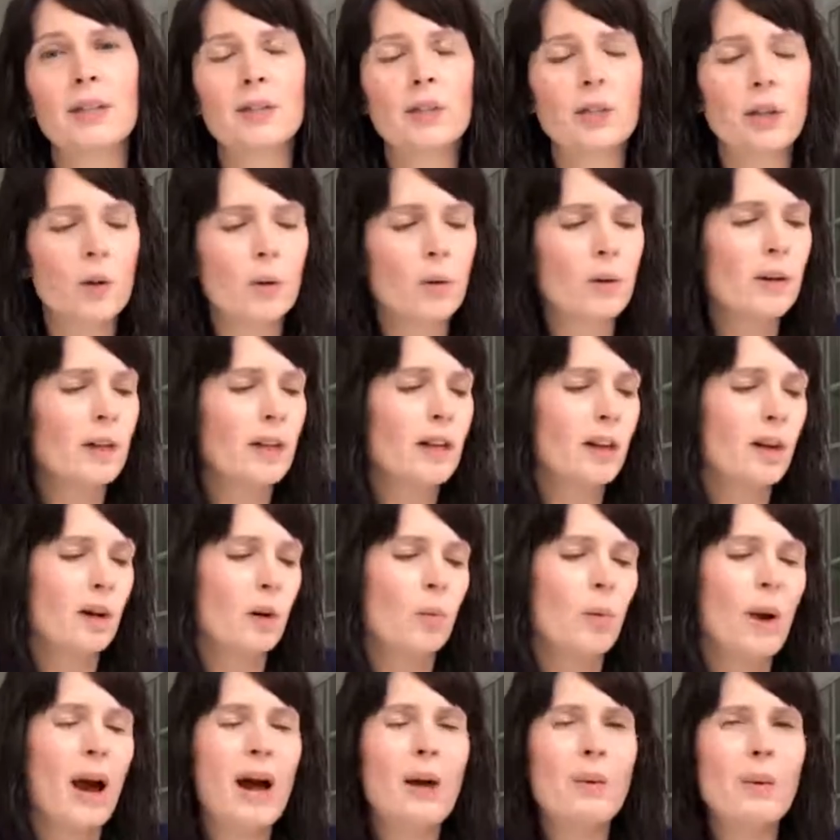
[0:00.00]
So
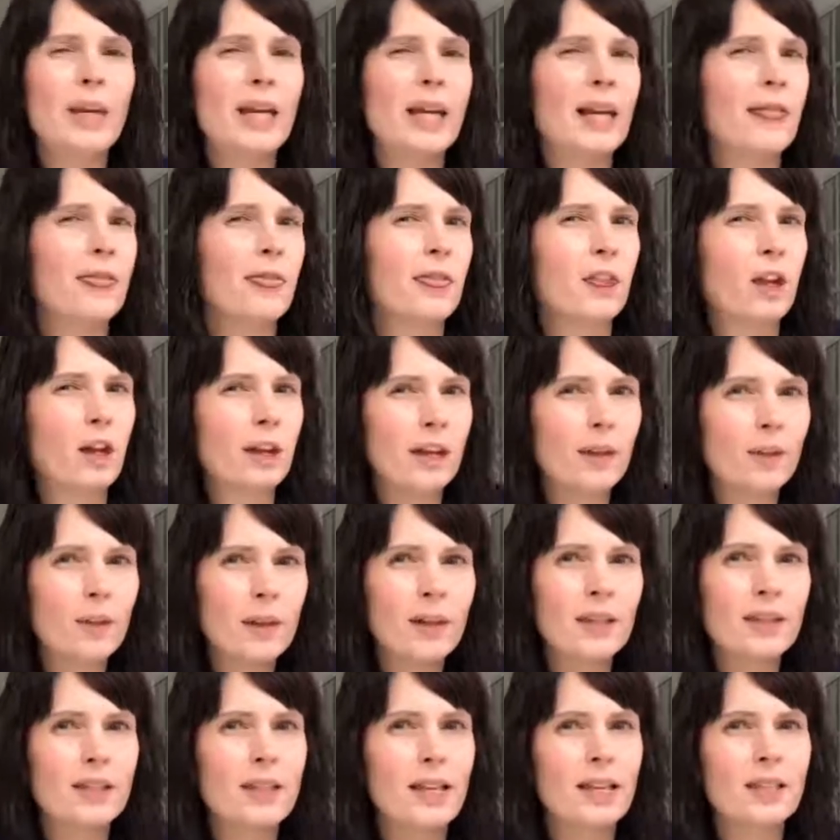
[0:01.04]
while we can look at the
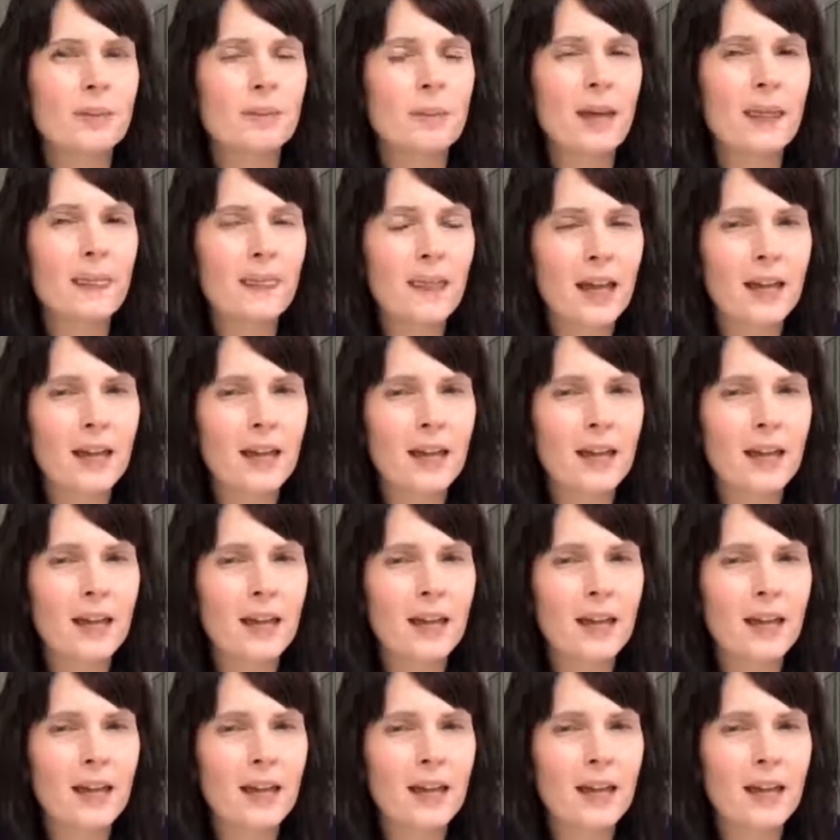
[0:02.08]
assessment,